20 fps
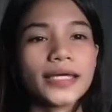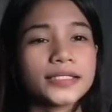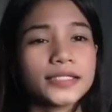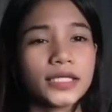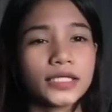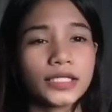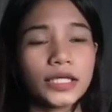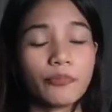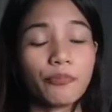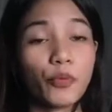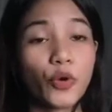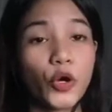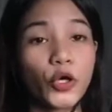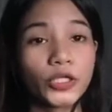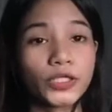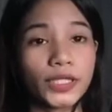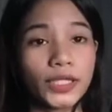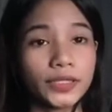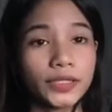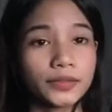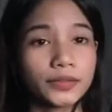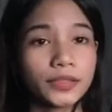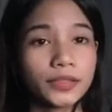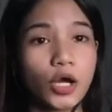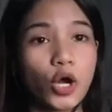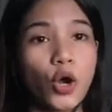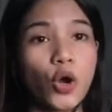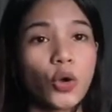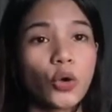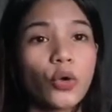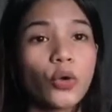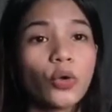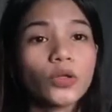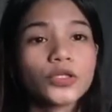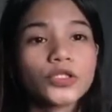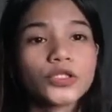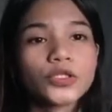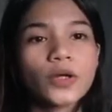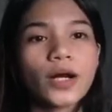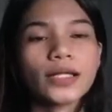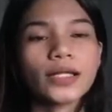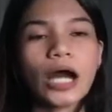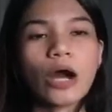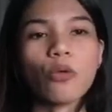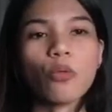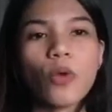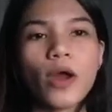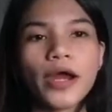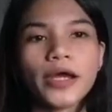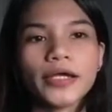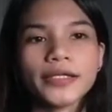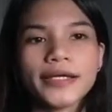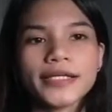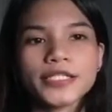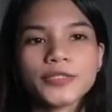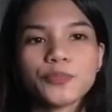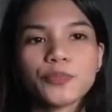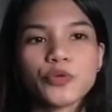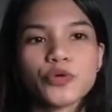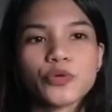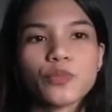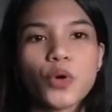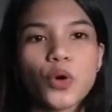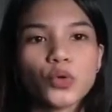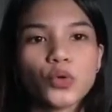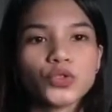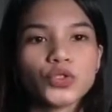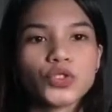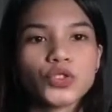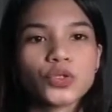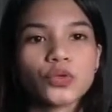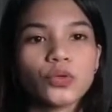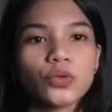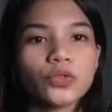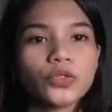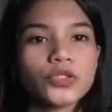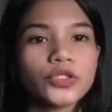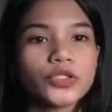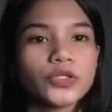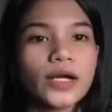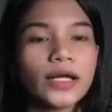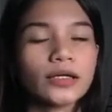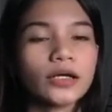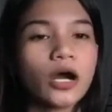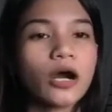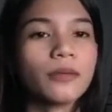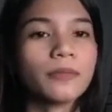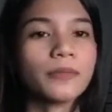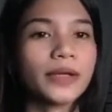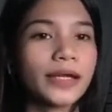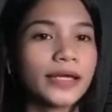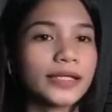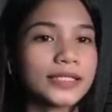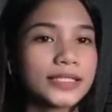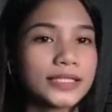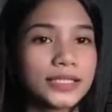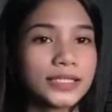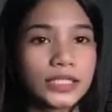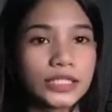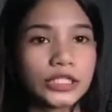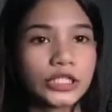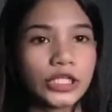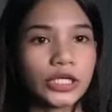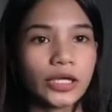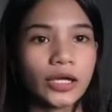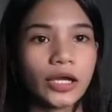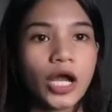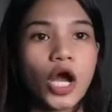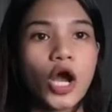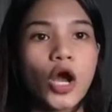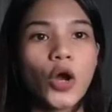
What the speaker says: is it important? Cultural awareness promotes cultural competence teaching,